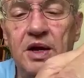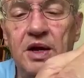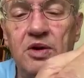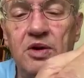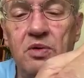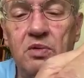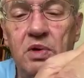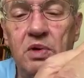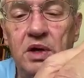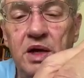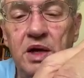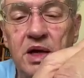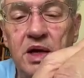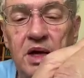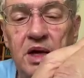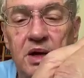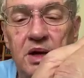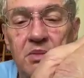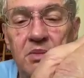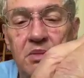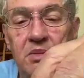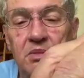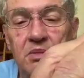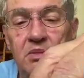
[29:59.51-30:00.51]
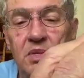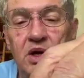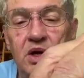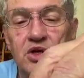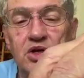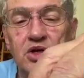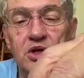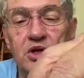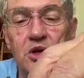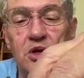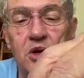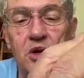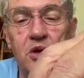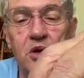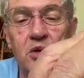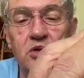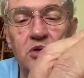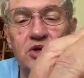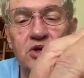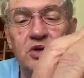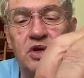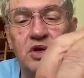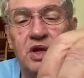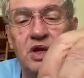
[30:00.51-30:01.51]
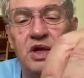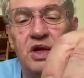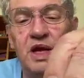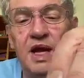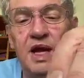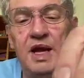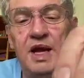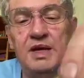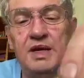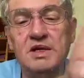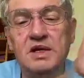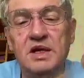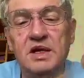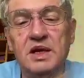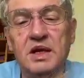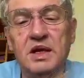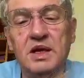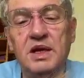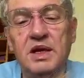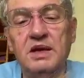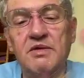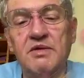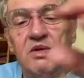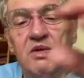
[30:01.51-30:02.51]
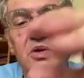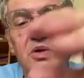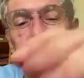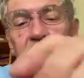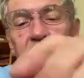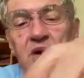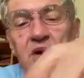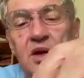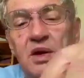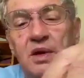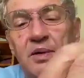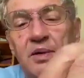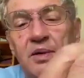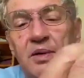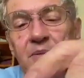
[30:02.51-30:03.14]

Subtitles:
I don't want to get much closer than that to the eye of the hook,